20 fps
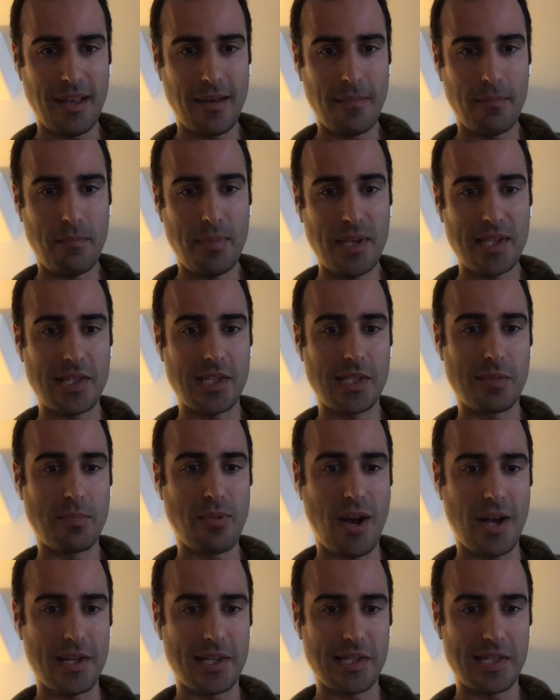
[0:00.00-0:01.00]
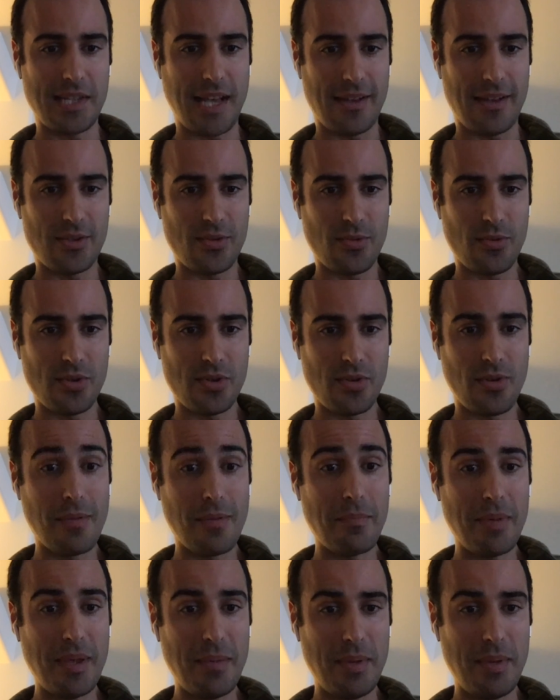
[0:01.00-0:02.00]
a business process outsourcer,
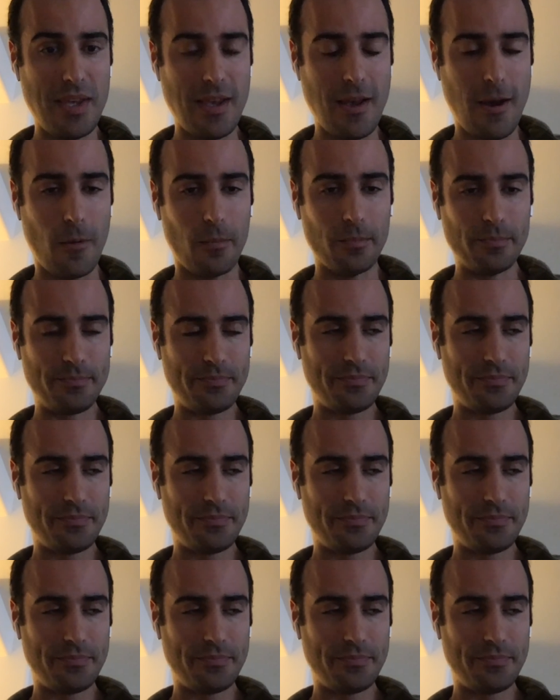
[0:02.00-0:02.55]
a BPO.